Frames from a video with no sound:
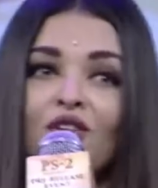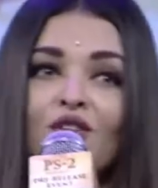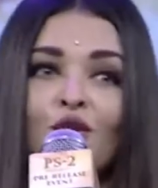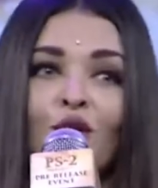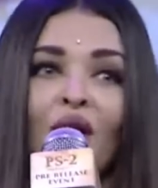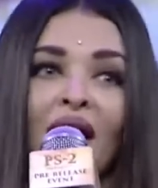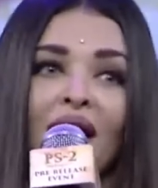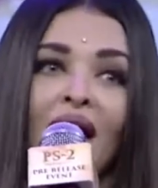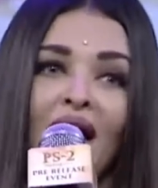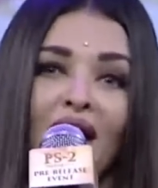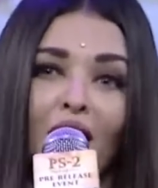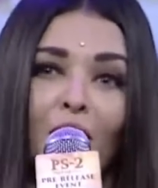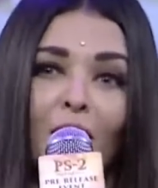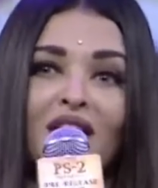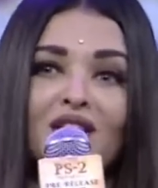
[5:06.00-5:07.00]
also, and I
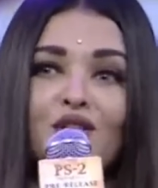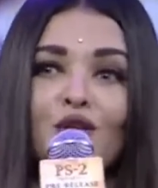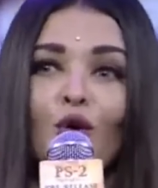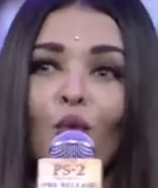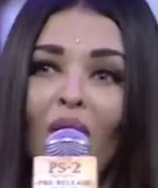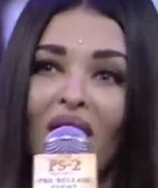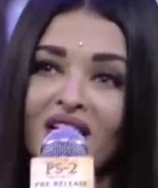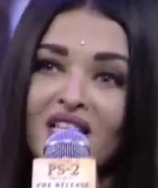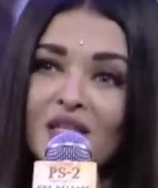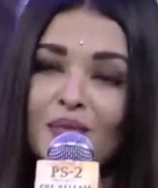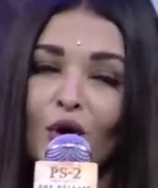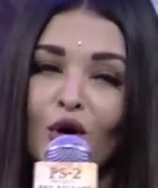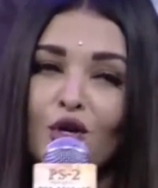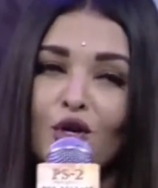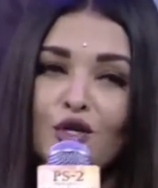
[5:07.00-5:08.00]
request you once
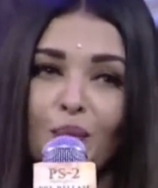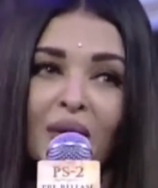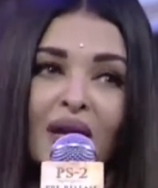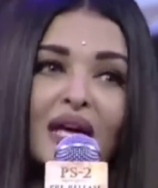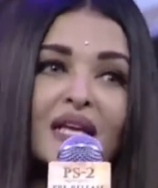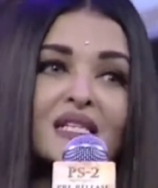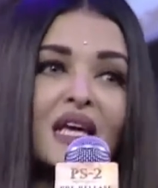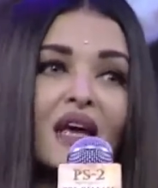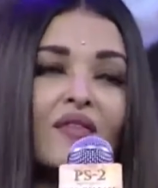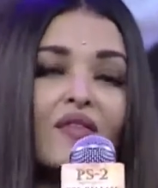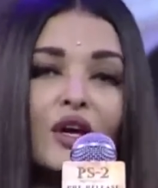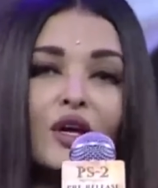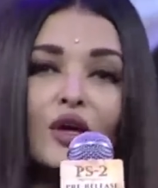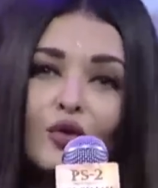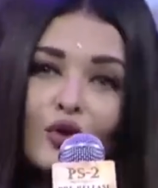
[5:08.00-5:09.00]
more to please give
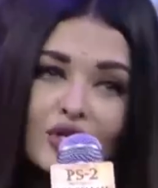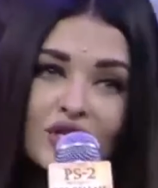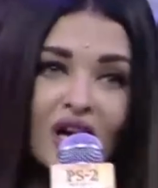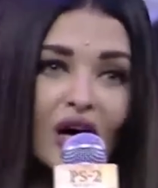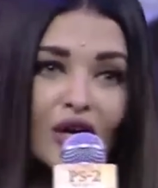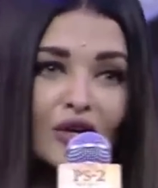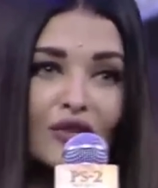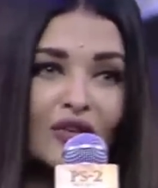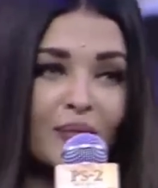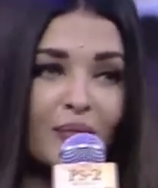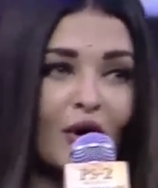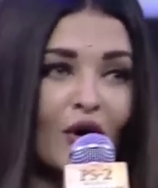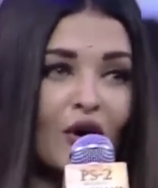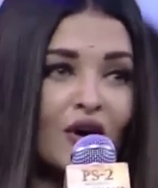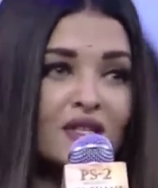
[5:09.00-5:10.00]
a huge round of
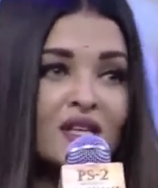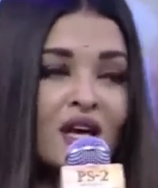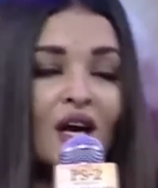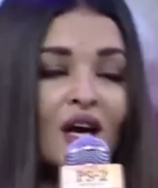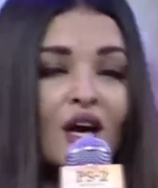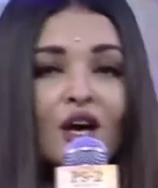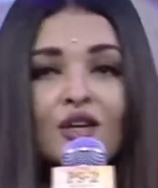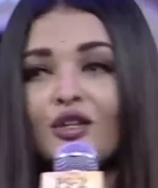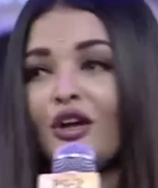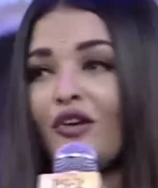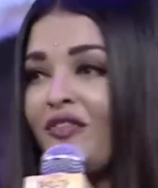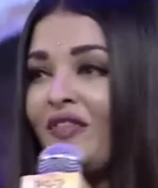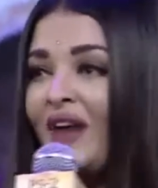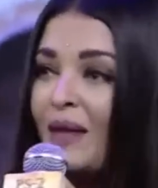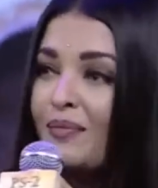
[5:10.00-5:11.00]
applause to the
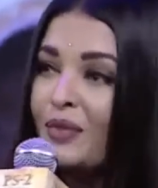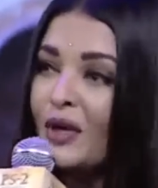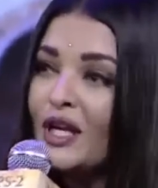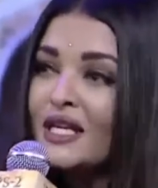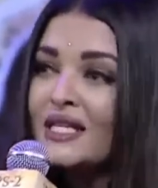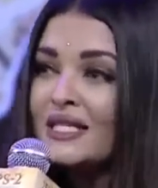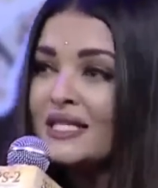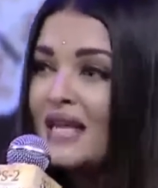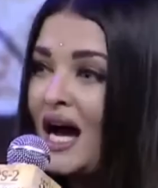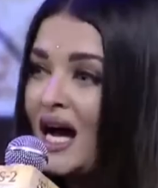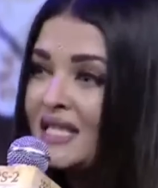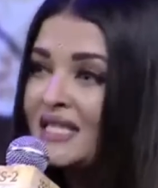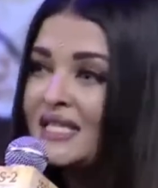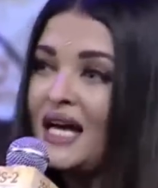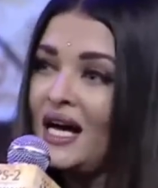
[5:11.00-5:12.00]
fabulous
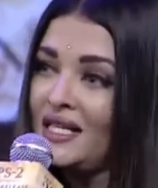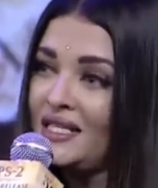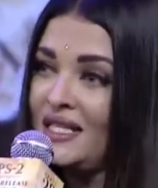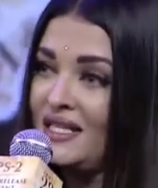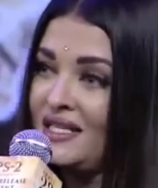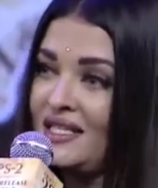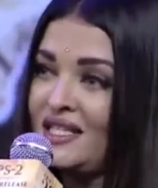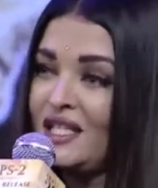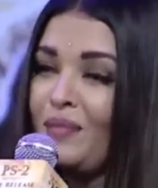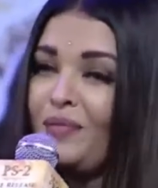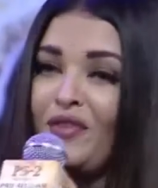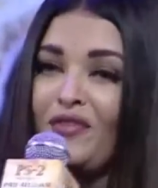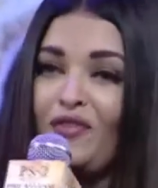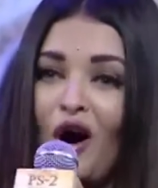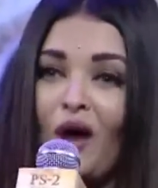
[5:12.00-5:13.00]
dance artists, the
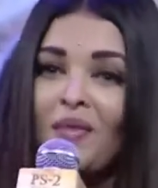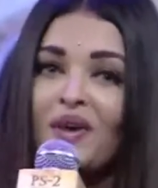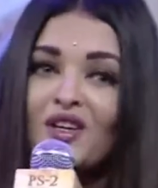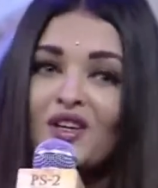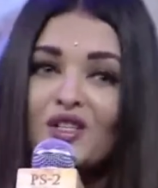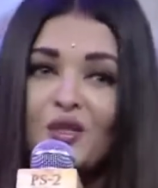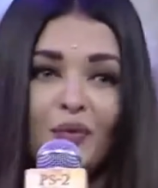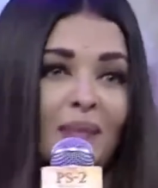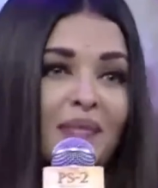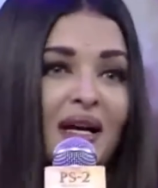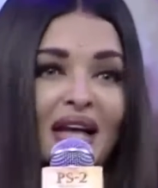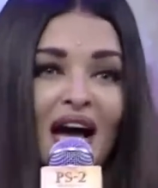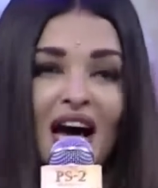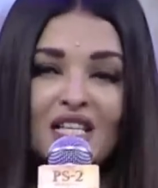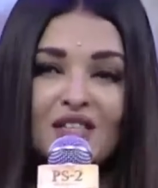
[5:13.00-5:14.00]
performers who put up
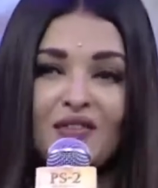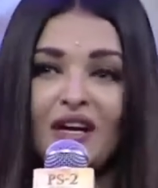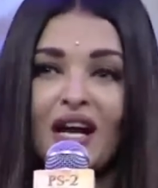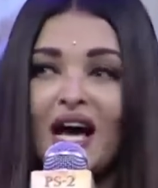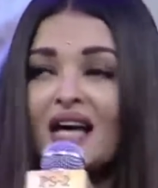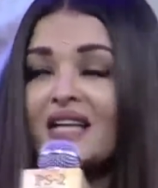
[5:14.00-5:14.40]
the dance for